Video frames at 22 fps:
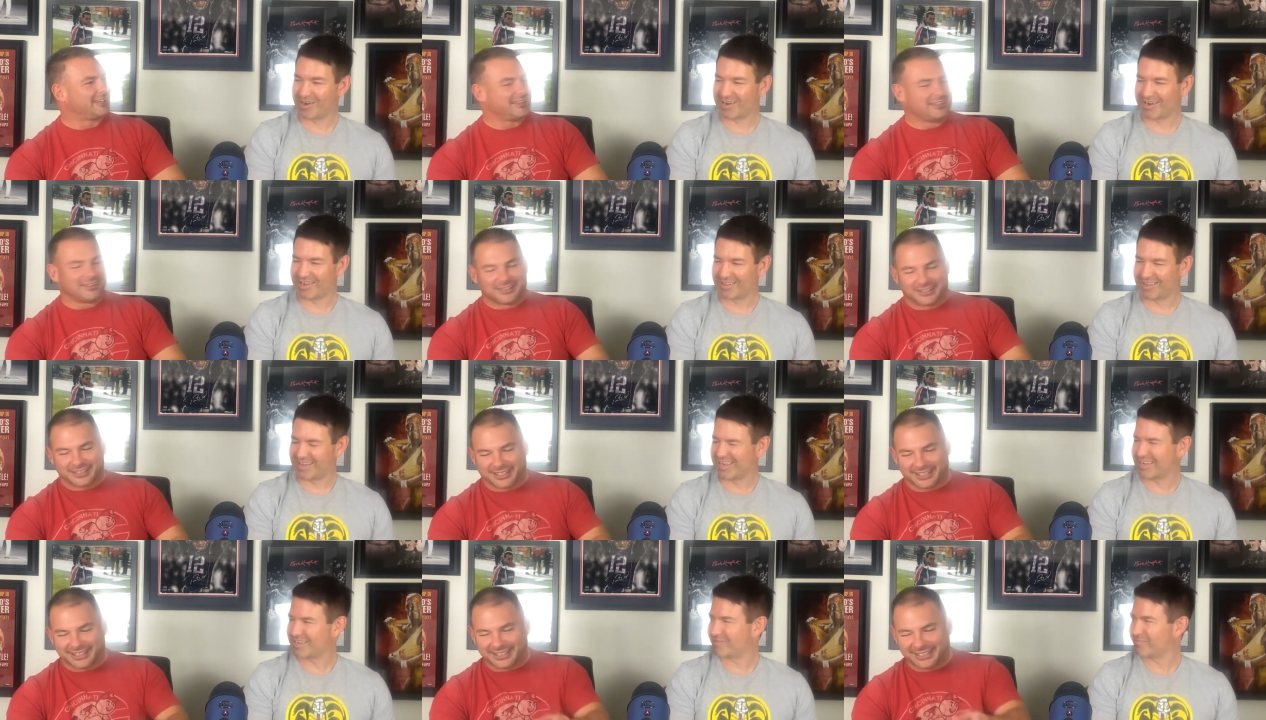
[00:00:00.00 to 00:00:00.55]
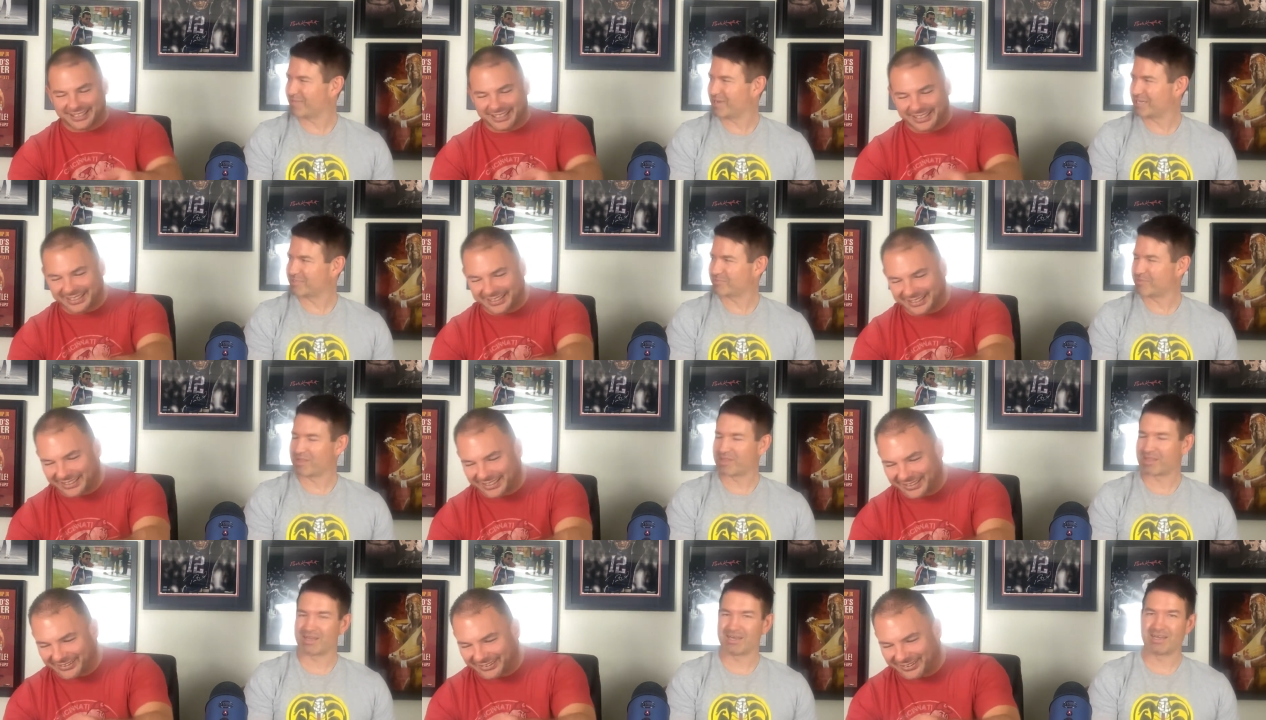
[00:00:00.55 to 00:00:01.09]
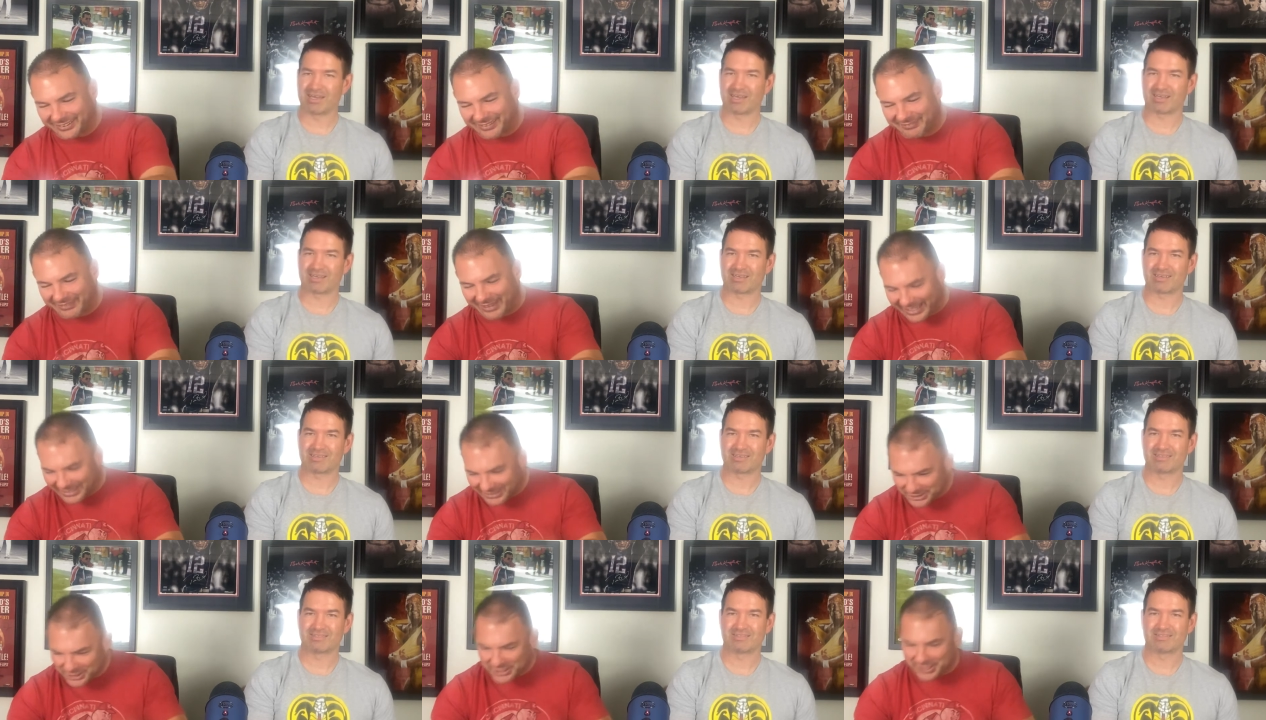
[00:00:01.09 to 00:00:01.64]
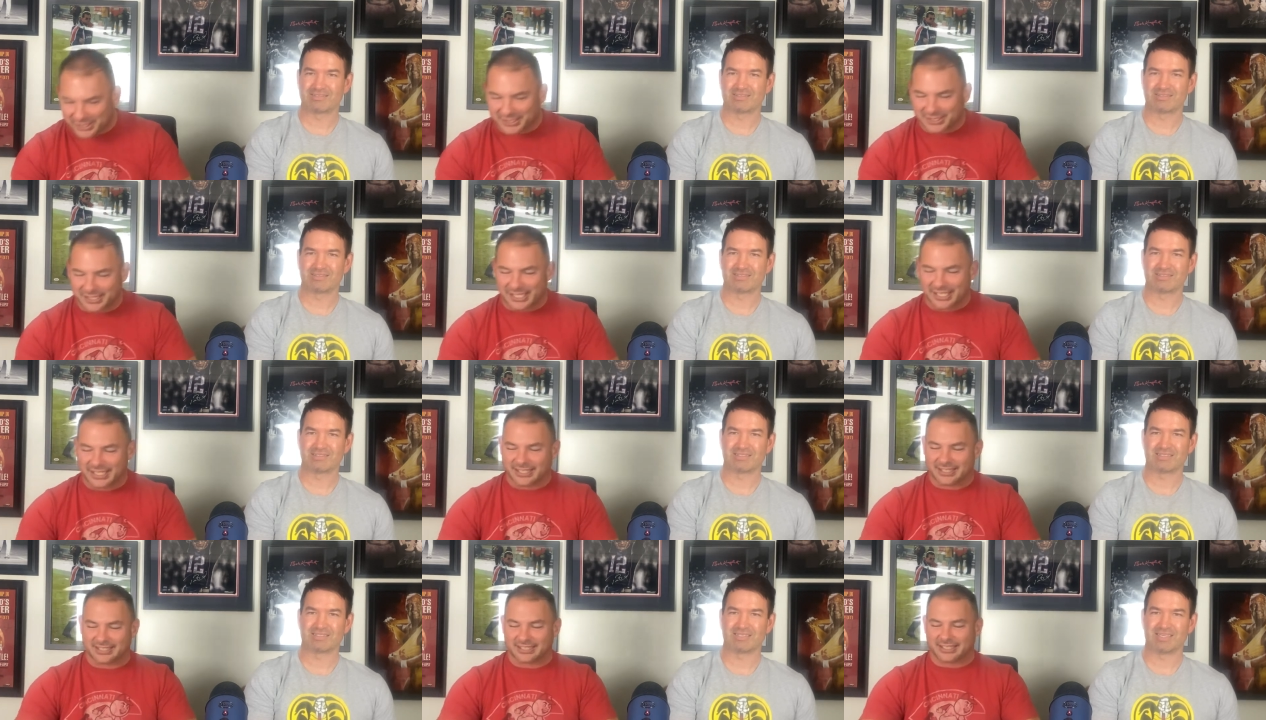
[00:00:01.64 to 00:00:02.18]
Speaker 1: I like it. And, uh, it makes you
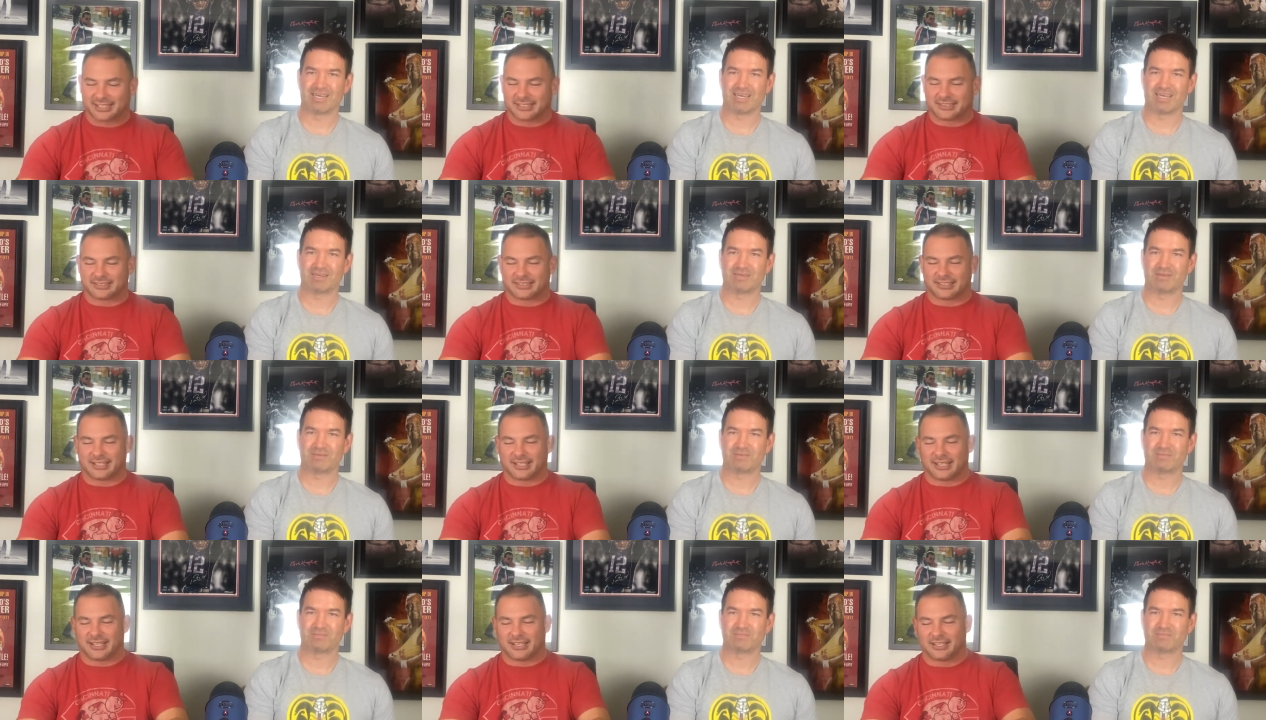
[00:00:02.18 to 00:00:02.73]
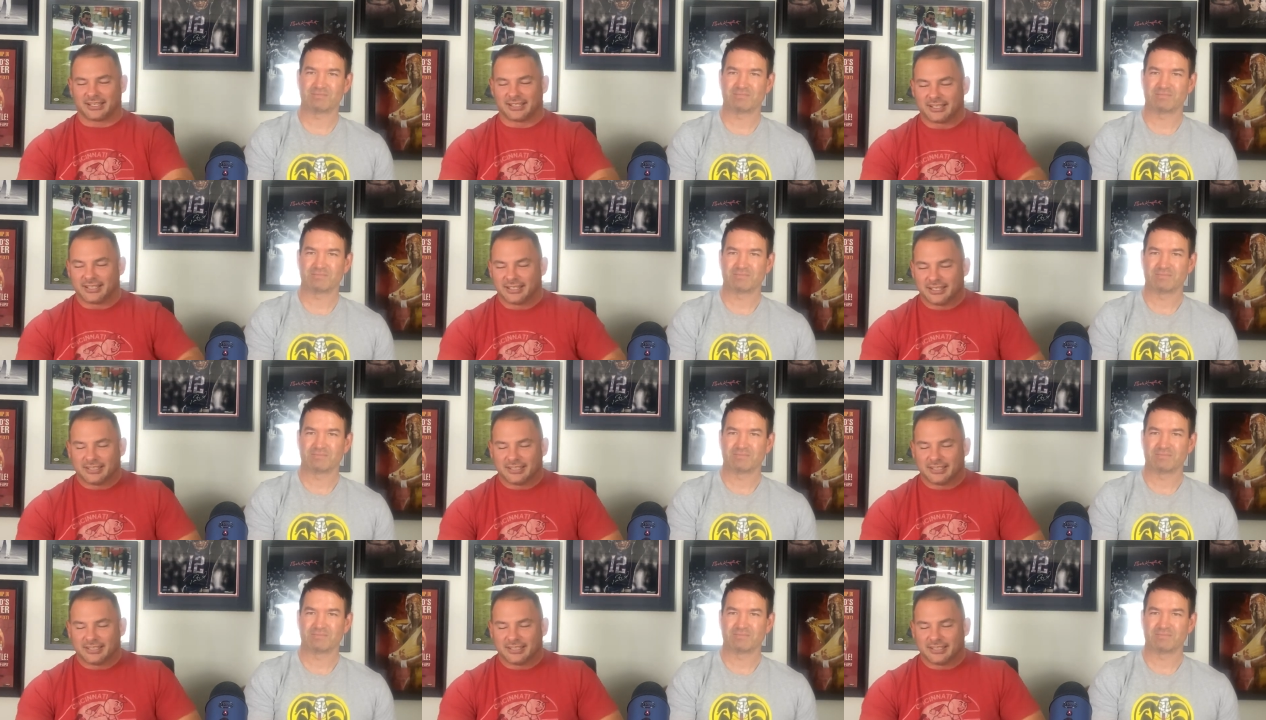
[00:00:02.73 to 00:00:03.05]
think. And yeah. it.